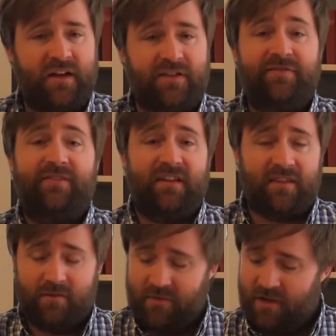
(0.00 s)
defeat
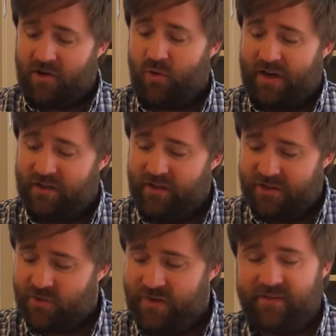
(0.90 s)
them quickly or
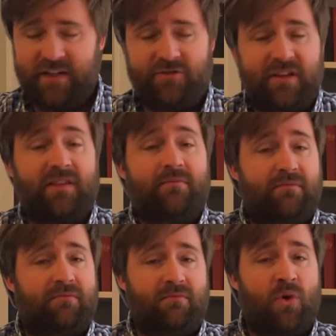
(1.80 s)
swiftly, treat them
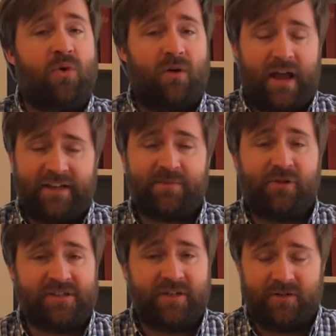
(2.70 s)
more as
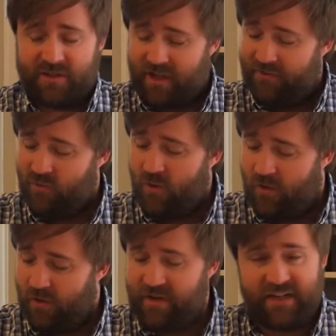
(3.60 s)
prisoners of
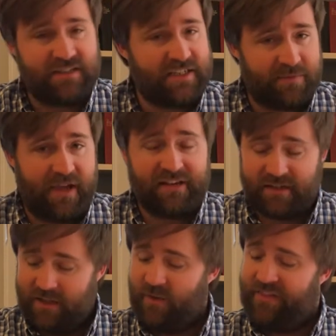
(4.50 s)
war, because that's
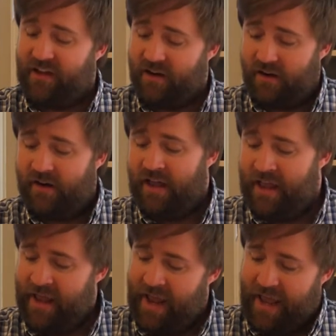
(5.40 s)
basically what they are
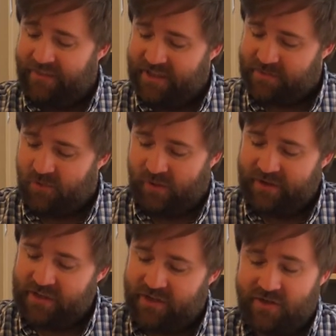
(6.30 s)
at this
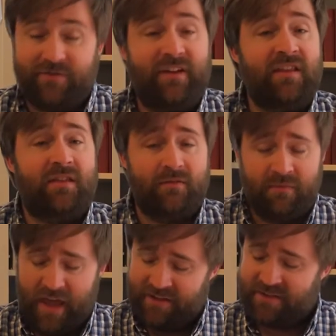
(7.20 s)
point. He should feed
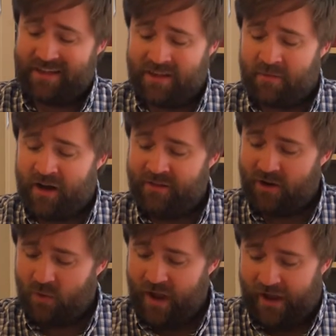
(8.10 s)
them and send them on
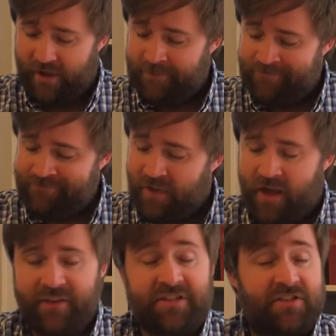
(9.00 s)
their way.
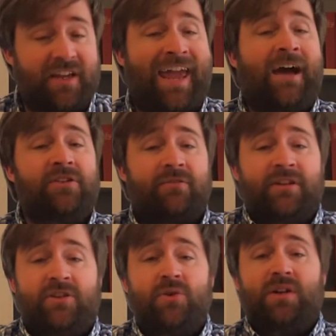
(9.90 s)
This is a
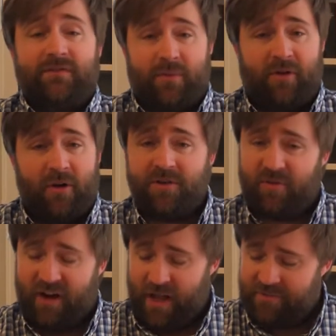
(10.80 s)
counterintuitive approach,
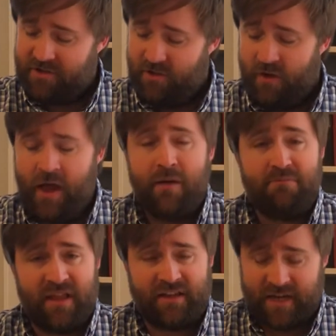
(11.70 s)
perhaps, to
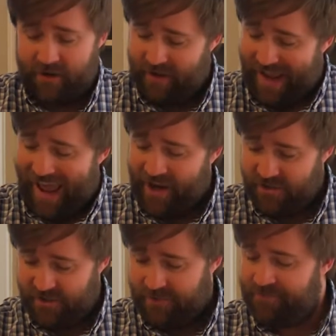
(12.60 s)
military
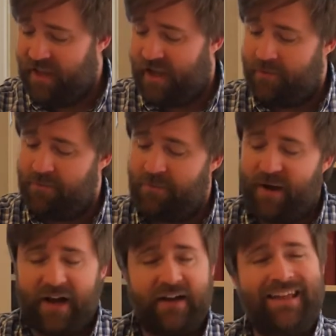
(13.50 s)
action,
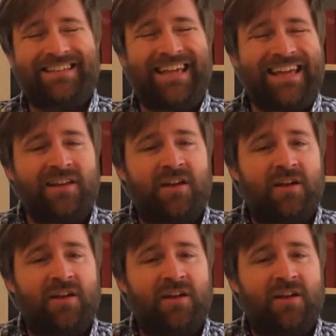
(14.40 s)
but it's in